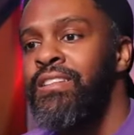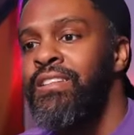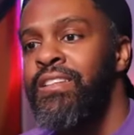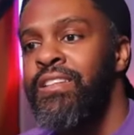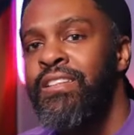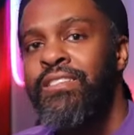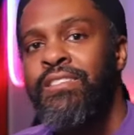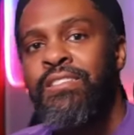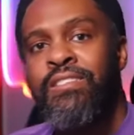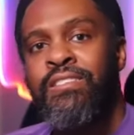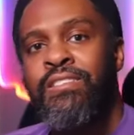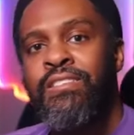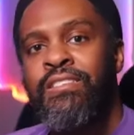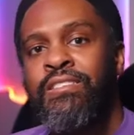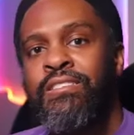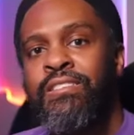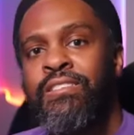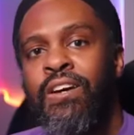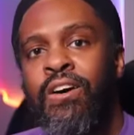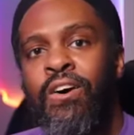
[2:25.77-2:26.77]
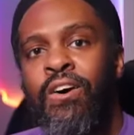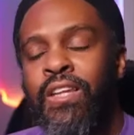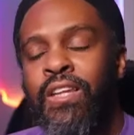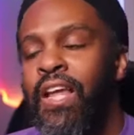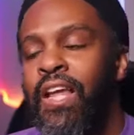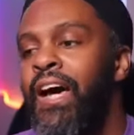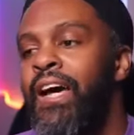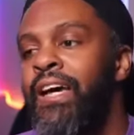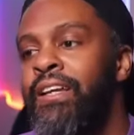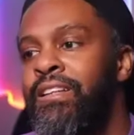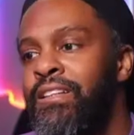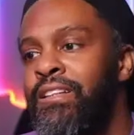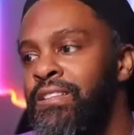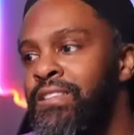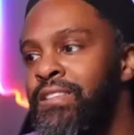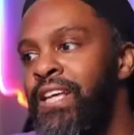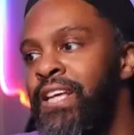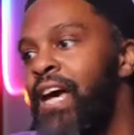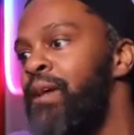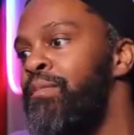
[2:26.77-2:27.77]
this online
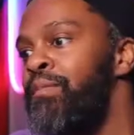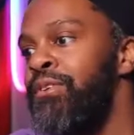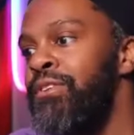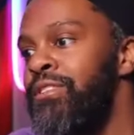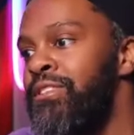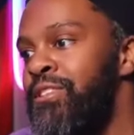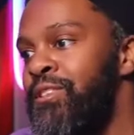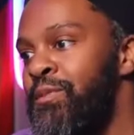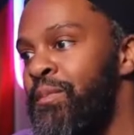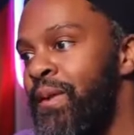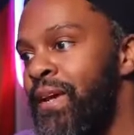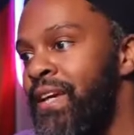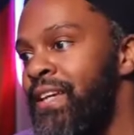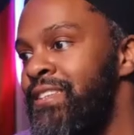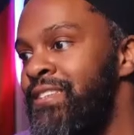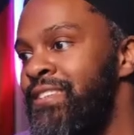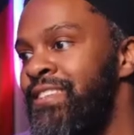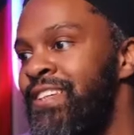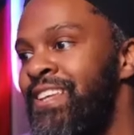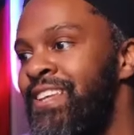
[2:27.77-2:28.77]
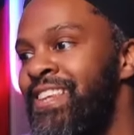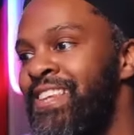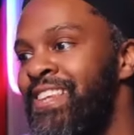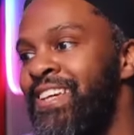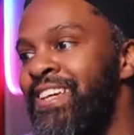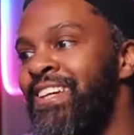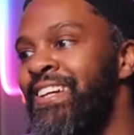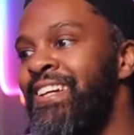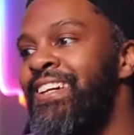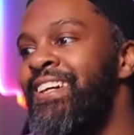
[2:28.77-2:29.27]
cyberspace thing.